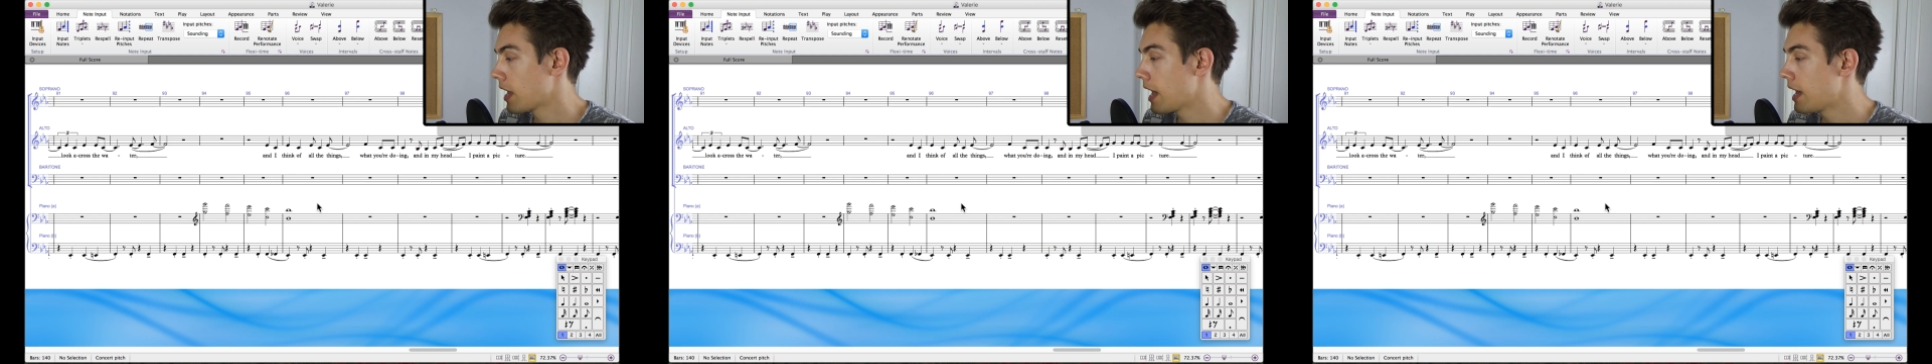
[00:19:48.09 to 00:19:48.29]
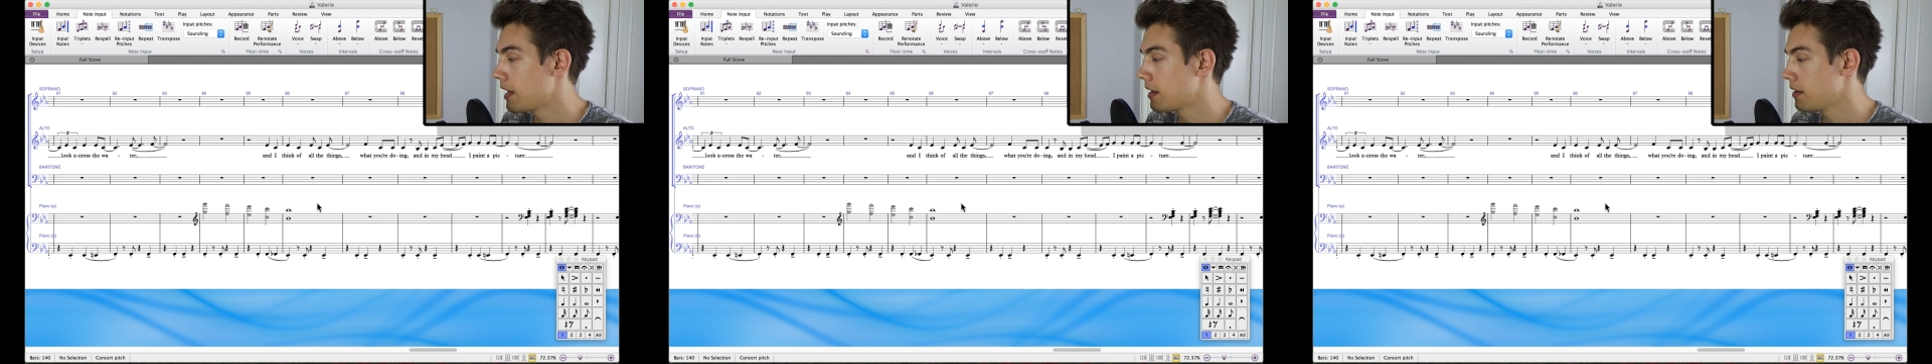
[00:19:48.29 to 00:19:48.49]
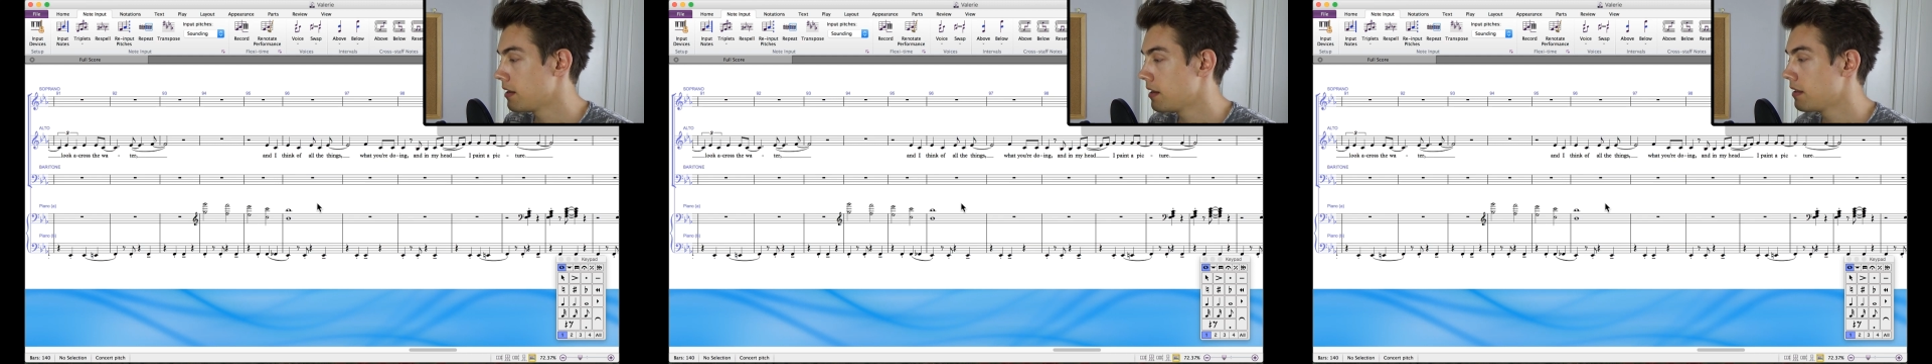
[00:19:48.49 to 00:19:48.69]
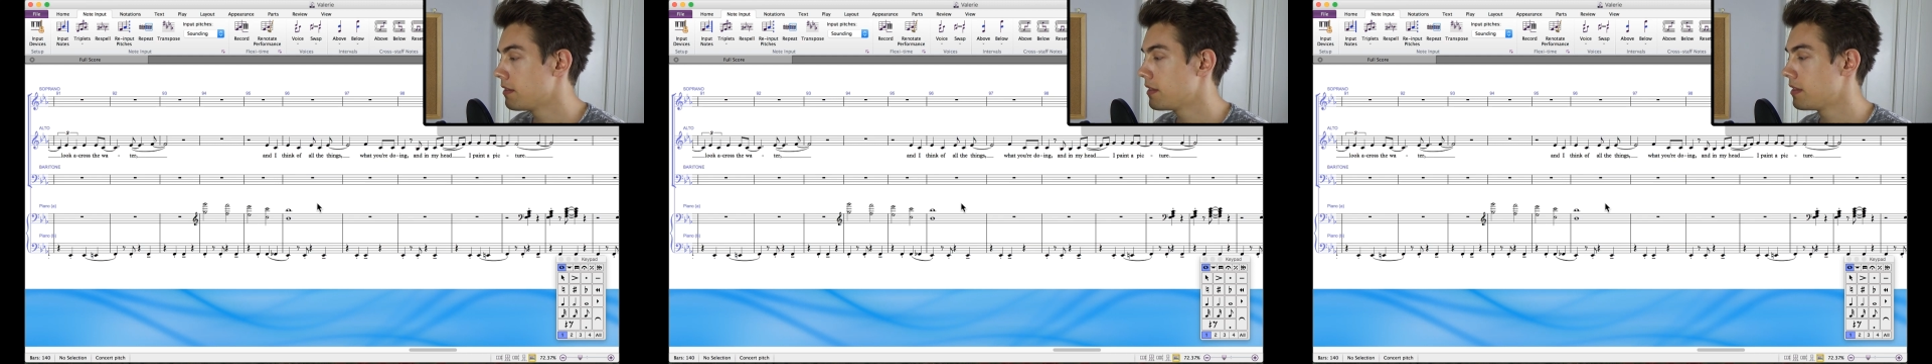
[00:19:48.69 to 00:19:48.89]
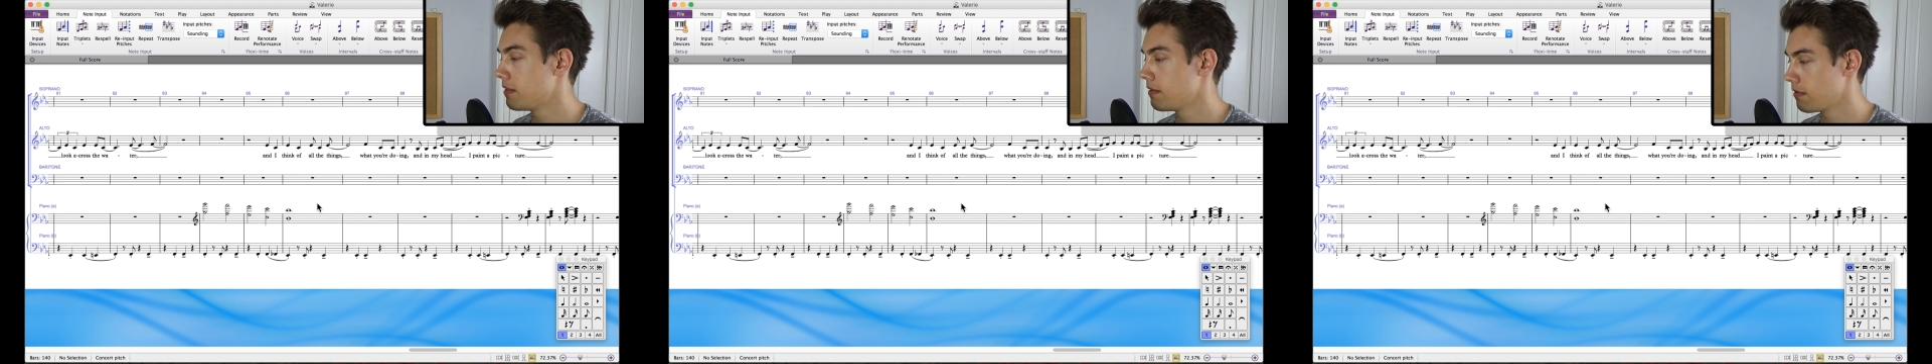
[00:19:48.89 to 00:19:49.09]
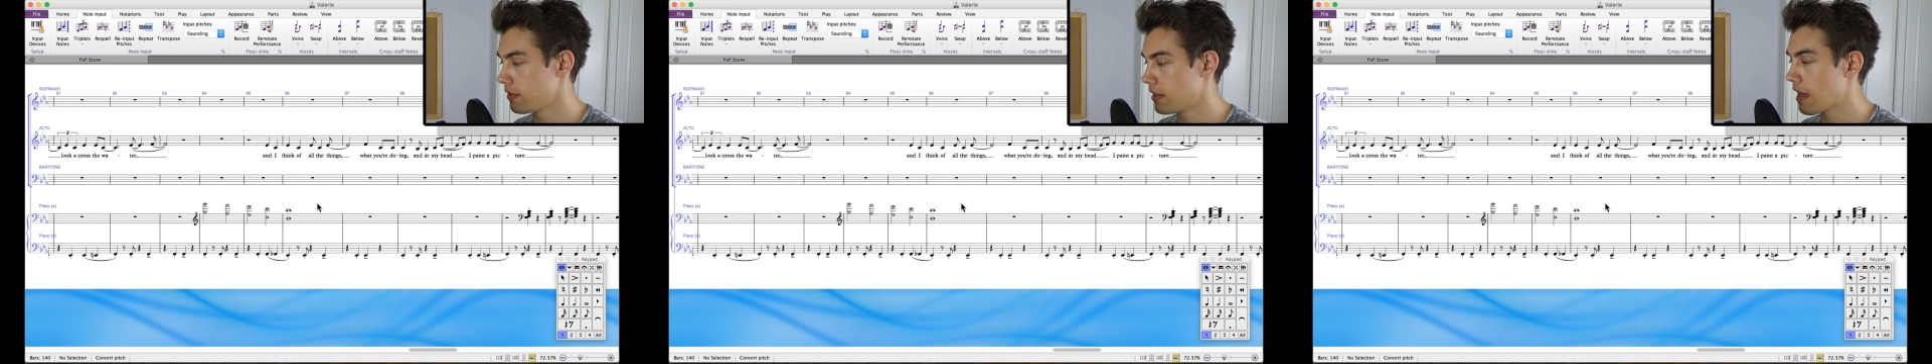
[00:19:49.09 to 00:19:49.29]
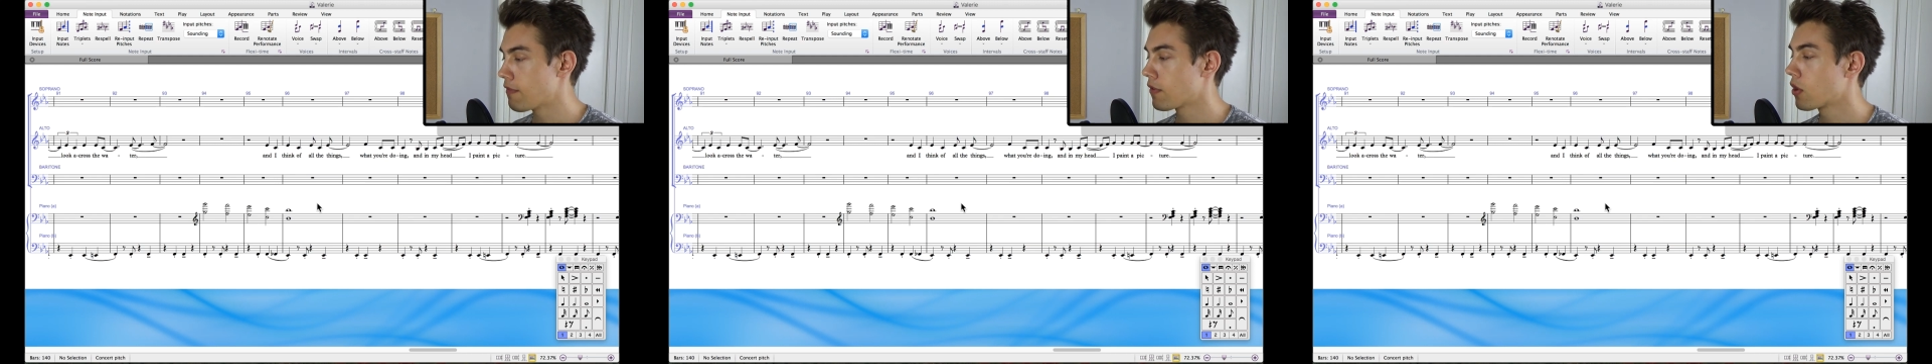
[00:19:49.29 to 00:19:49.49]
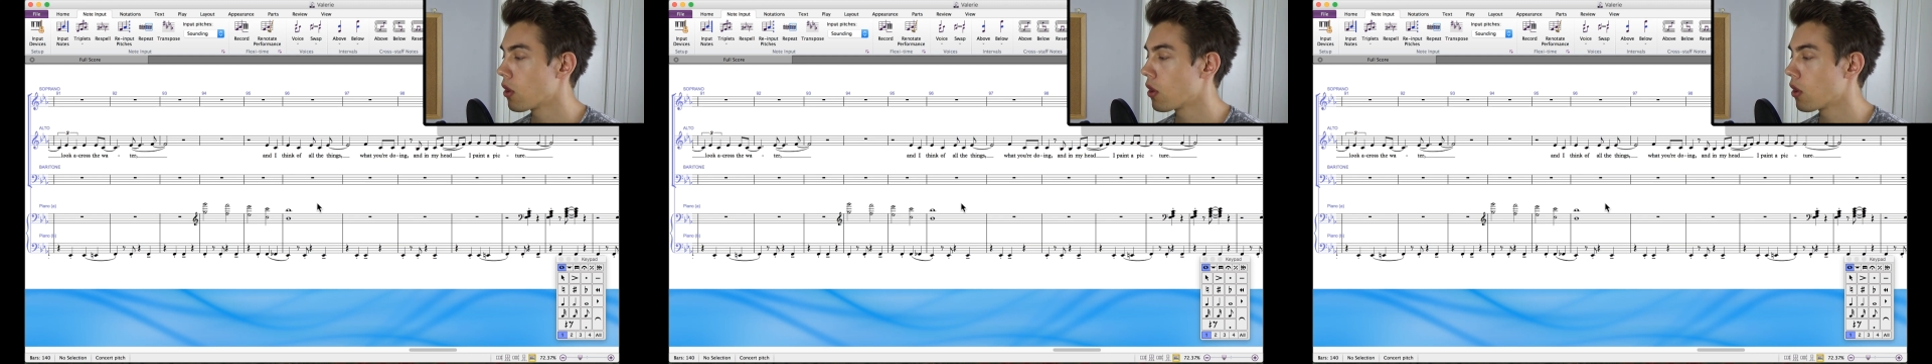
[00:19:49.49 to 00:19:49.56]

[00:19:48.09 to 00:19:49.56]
and they've